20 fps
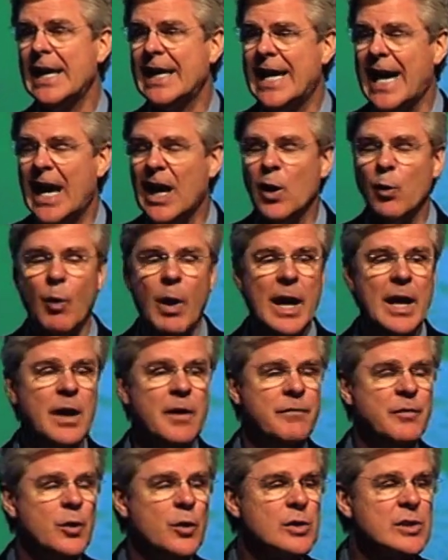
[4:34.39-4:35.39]

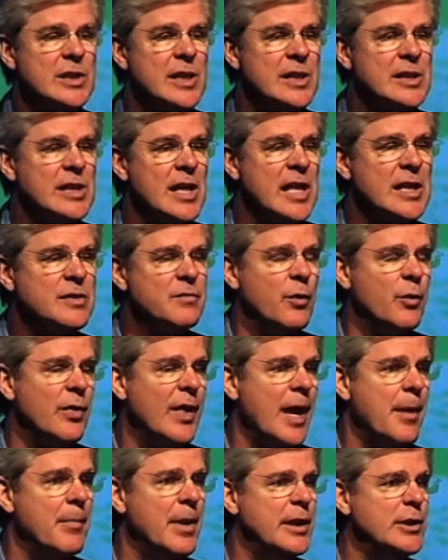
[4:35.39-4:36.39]
Calloway, if you're successful,
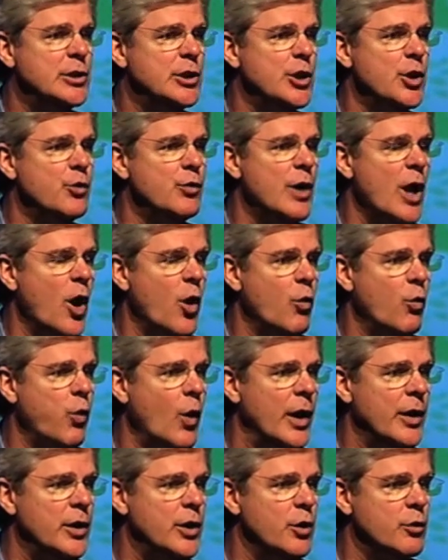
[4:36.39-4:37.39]
that means you know
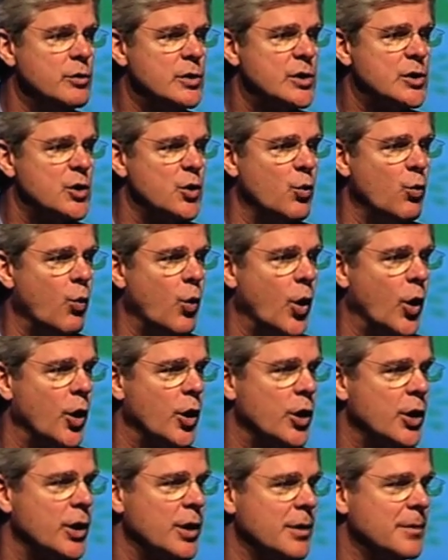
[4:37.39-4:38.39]
what used to
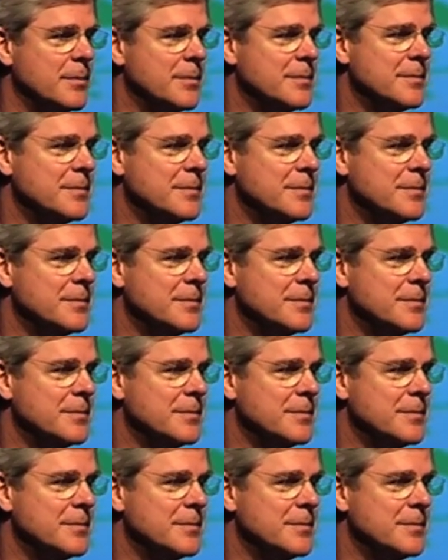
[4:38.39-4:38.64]
work.